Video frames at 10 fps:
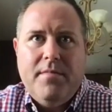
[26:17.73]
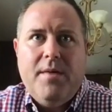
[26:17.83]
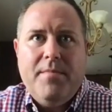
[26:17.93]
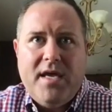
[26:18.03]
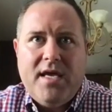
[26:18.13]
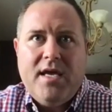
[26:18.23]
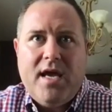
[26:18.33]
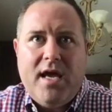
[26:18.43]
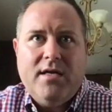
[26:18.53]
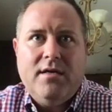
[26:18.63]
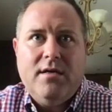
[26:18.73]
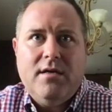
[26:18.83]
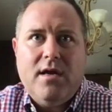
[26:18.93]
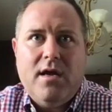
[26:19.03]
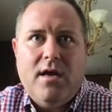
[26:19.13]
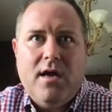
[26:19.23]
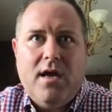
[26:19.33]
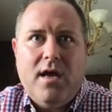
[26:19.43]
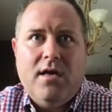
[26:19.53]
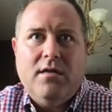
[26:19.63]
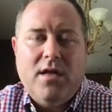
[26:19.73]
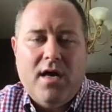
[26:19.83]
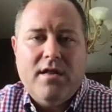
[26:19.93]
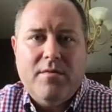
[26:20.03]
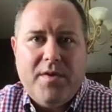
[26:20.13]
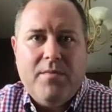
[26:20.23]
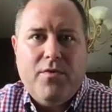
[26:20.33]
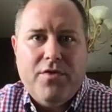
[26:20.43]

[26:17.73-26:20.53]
me and a lot of the people